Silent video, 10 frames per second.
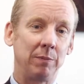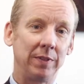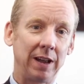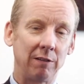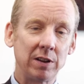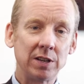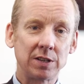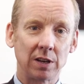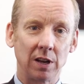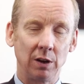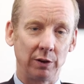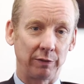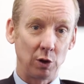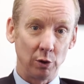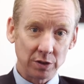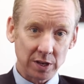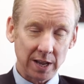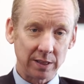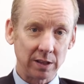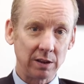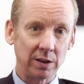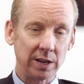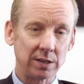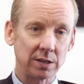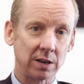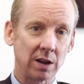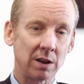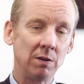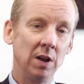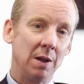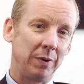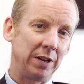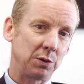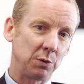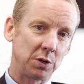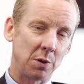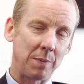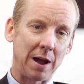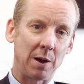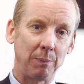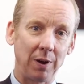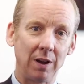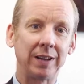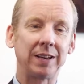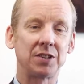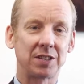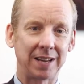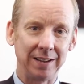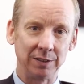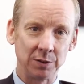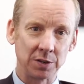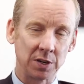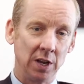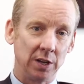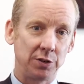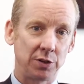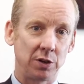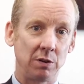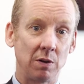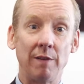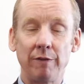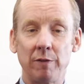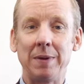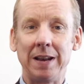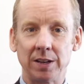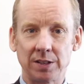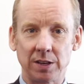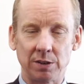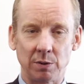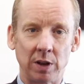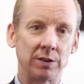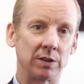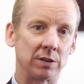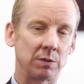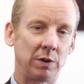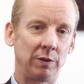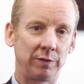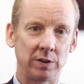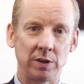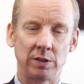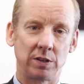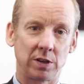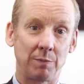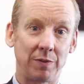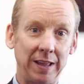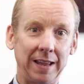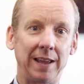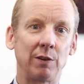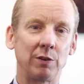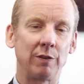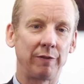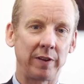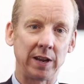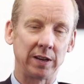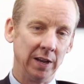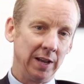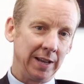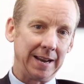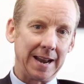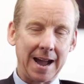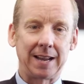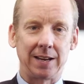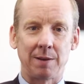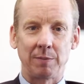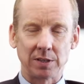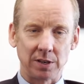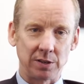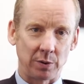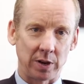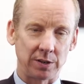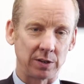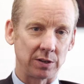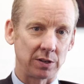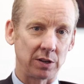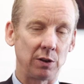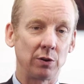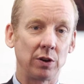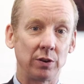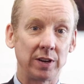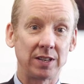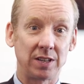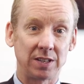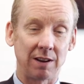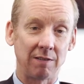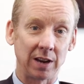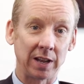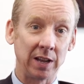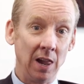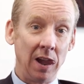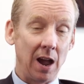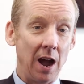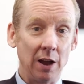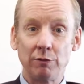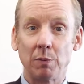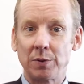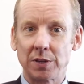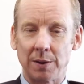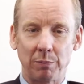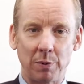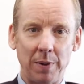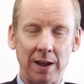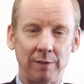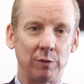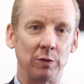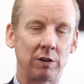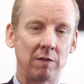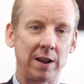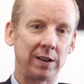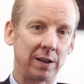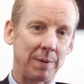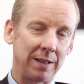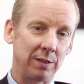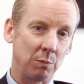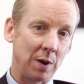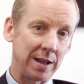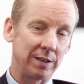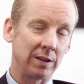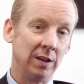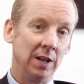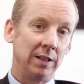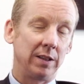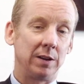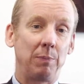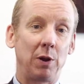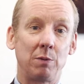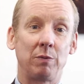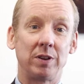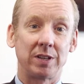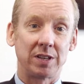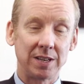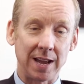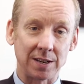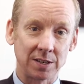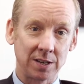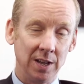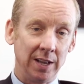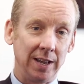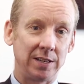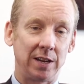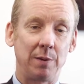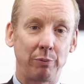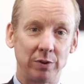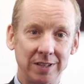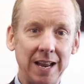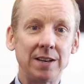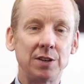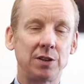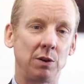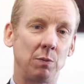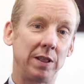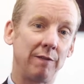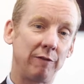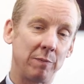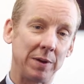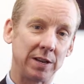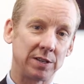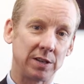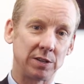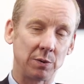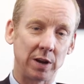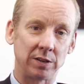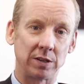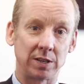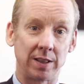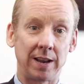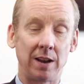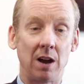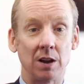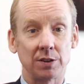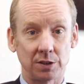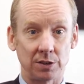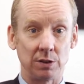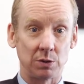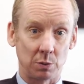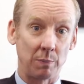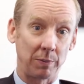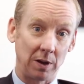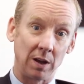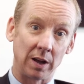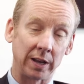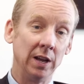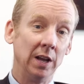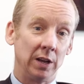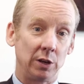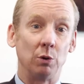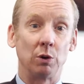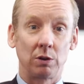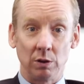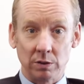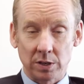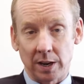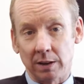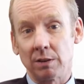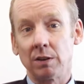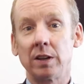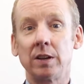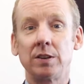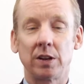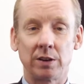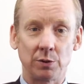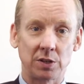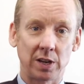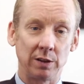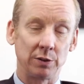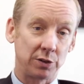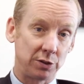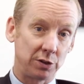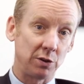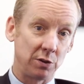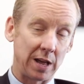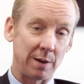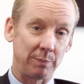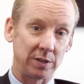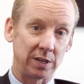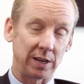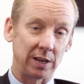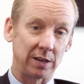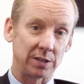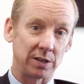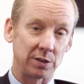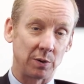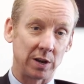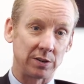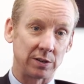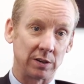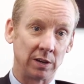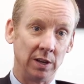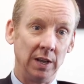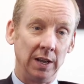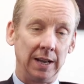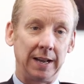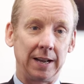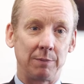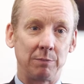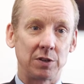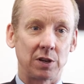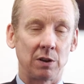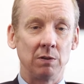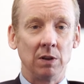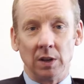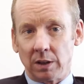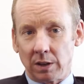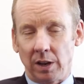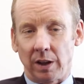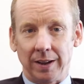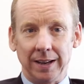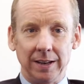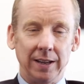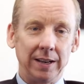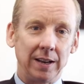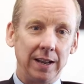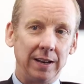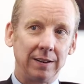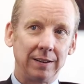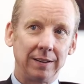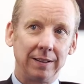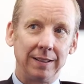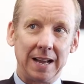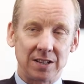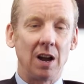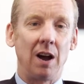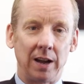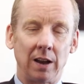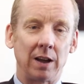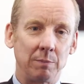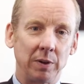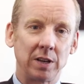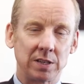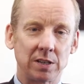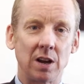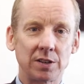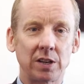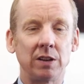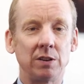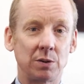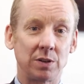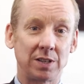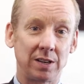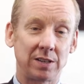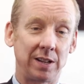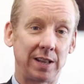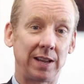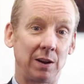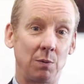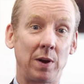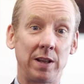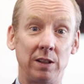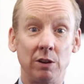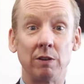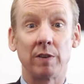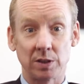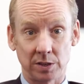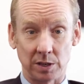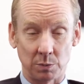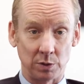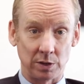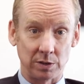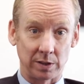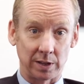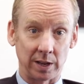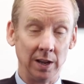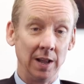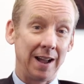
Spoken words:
There is a lot of content that you need to know, but it's also about applying skills to unfamiliar situations. We often use the term thinking on your feet in academic situations that you're not necessarily 100% prepared for. The great thing about the way that the diploma is assessed is that it presents you with unfamiliar situations and then asks you to apply your content knowledge and your skills to that particular situation. So, you know, that's a highlight because it's asking you to essentially think in a way that universities want you to think.